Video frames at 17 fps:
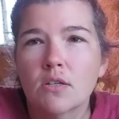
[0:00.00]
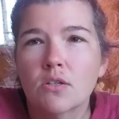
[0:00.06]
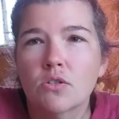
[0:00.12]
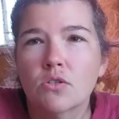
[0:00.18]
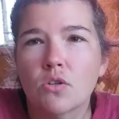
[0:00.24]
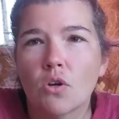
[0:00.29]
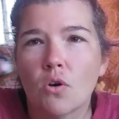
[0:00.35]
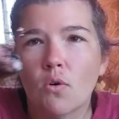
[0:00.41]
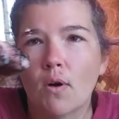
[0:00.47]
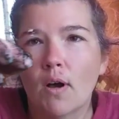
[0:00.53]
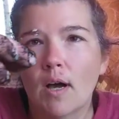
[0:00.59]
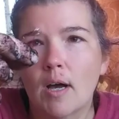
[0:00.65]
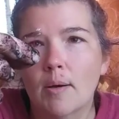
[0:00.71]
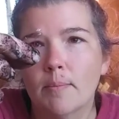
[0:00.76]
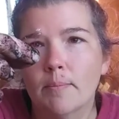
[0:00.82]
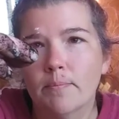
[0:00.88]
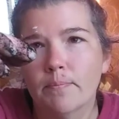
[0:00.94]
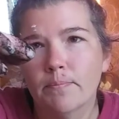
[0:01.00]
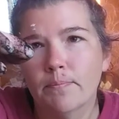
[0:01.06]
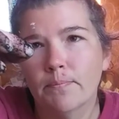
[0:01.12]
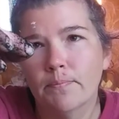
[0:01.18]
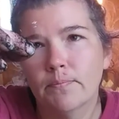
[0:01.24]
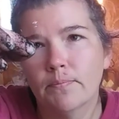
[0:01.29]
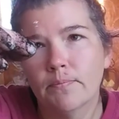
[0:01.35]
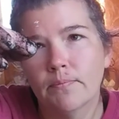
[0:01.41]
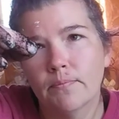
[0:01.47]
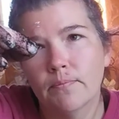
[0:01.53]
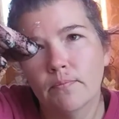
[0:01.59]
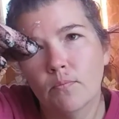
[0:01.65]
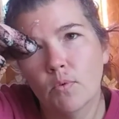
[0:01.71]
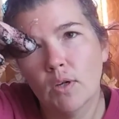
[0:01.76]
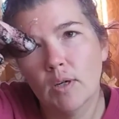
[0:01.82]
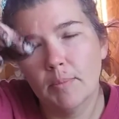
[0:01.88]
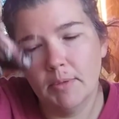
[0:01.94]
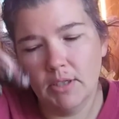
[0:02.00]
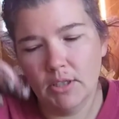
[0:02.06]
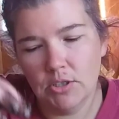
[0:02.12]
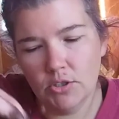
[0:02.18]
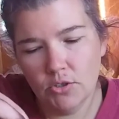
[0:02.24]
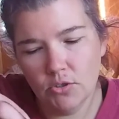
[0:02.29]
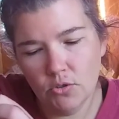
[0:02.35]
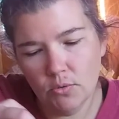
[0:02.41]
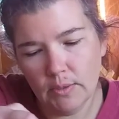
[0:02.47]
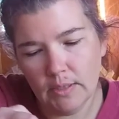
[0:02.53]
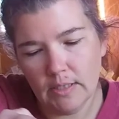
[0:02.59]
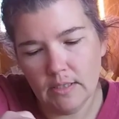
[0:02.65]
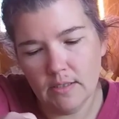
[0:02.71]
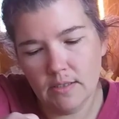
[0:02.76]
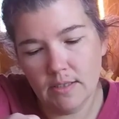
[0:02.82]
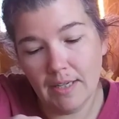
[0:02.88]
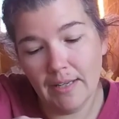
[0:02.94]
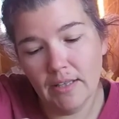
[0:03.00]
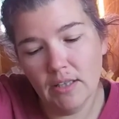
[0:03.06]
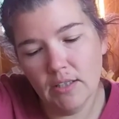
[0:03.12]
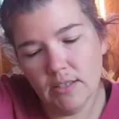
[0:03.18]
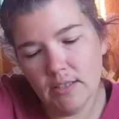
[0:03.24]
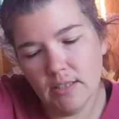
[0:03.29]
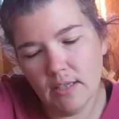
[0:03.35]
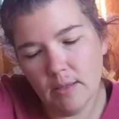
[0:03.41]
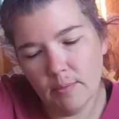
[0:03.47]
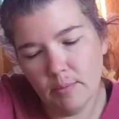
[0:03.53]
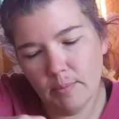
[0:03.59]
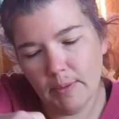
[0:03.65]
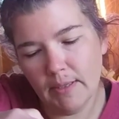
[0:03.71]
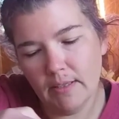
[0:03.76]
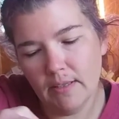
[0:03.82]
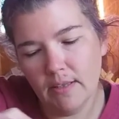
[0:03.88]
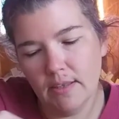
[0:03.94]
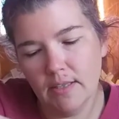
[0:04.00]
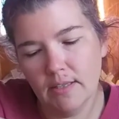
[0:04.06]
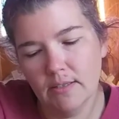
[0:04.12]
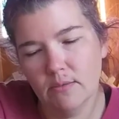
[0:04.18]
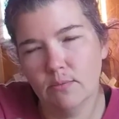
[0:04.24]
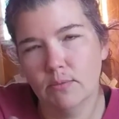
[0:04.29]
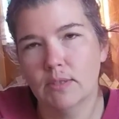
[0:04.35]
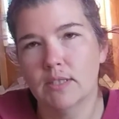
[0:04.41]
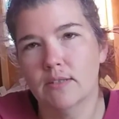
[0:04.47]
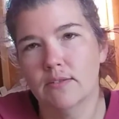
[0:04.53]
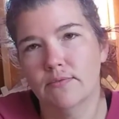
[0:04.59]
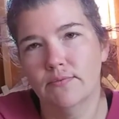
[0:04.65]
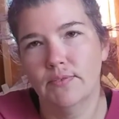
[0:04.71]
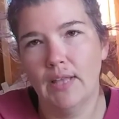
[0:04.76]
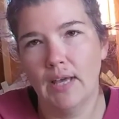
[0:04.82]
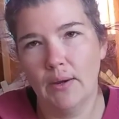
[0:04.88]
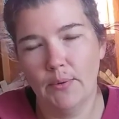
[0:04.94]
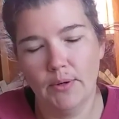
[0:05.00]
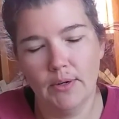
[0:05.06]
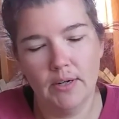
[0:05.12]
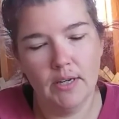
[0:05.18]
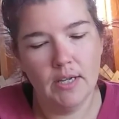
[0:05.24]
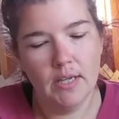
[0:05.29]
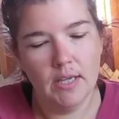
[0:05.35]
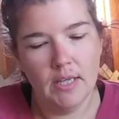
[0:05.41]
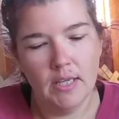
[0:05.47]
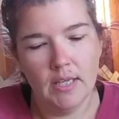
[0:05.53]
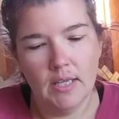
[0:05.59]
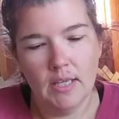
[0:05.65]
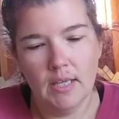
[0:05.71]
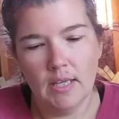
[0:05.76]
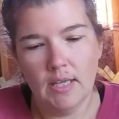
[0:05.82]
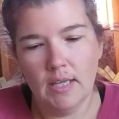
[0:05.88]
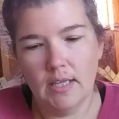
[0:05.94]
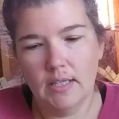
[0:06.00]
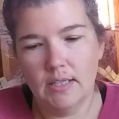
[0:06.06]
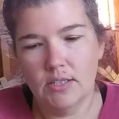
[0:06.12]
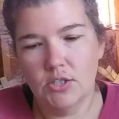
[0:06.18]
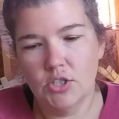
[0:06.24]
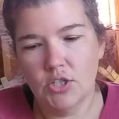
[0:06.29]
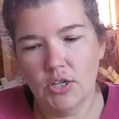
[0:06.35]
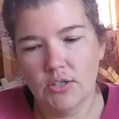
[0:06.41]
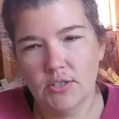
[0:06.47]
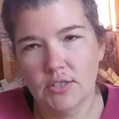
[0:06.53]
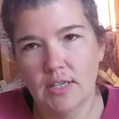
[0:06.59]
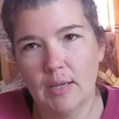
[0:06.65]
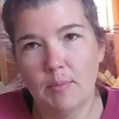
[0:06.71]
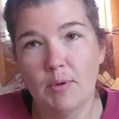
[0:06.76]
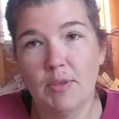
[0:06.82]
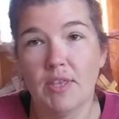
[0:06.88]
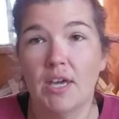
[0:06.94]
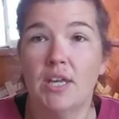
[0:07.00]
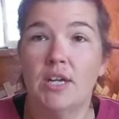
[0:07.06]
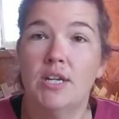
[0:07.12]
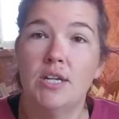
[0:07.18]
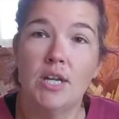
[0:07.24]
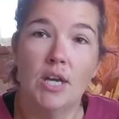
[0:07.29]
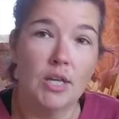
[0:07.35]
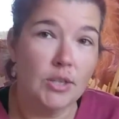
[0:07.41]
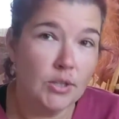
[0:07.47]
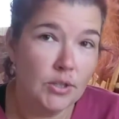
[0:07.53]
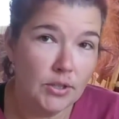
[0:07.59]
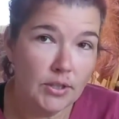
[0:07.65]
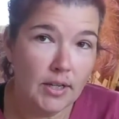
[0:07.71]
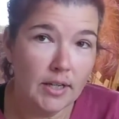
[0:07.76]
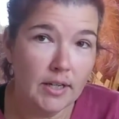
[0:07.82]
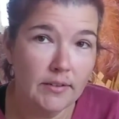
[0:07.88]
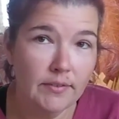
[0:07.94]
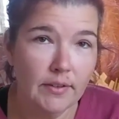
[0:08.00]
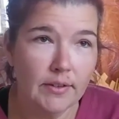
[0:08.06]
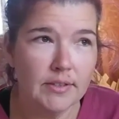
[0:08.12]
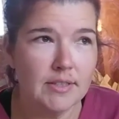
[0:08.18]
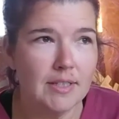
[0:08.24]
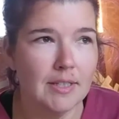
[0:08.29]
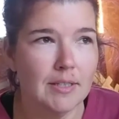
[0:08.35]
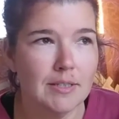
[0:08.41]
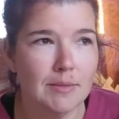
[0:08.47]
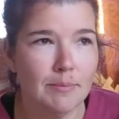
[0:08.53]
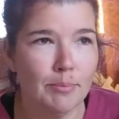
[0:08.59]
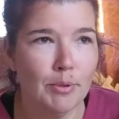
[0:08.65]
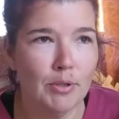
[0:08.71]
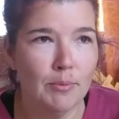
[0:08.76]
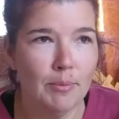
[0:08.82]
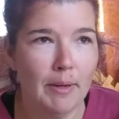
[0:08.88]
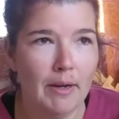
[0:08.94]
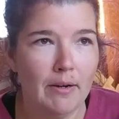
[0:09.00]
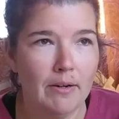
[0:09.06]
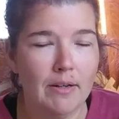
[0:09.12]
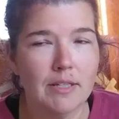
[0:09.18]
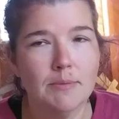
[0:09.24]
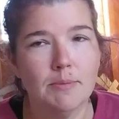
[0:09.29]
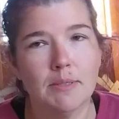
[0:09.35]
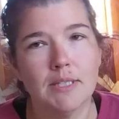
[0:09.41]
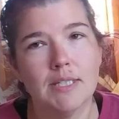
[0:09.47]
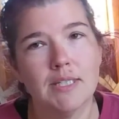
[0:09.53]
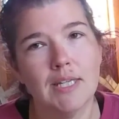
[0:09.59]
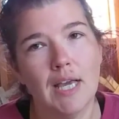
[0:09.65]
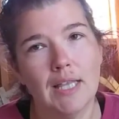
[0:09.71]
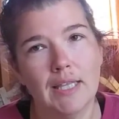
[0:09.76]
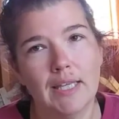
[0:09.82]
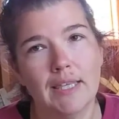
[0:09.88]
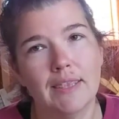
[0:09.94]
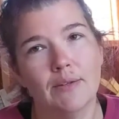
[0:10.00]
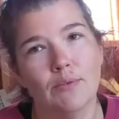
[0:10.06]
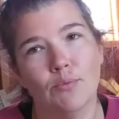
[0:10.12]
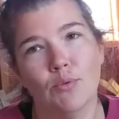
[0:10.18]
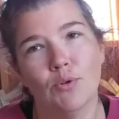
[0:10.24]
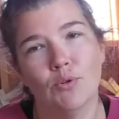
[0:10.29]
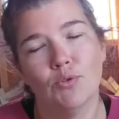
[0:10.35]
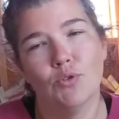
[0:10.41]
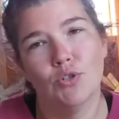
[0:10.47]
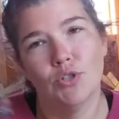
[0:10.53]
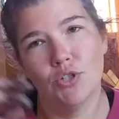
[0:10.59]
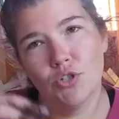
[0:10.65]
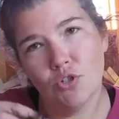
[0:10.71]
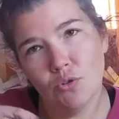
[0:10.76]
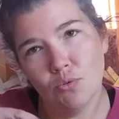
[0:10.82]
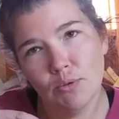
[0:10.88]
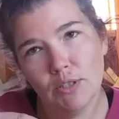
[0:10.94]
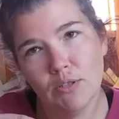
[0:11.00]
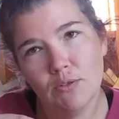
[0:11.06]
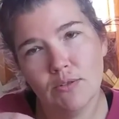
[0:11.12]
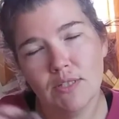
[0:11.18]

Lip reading: So what I'm gonna do is, and I looked it up, but the thing is with this flower, it shares a name with another kind of flower, because like it's a bird of paradise, but it's not like the traditional one you